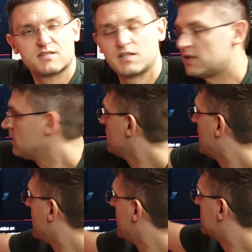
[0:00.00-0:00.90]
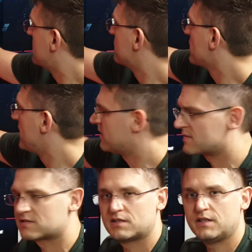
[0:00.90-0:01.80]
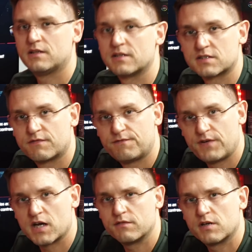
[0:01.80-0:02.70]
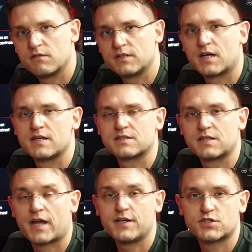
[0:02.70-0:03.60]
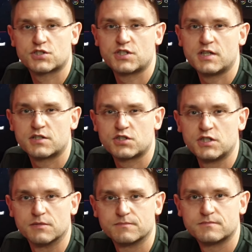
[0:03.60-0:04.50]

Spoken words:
scene and the brightest scene is very, very nice in HDR HGiG.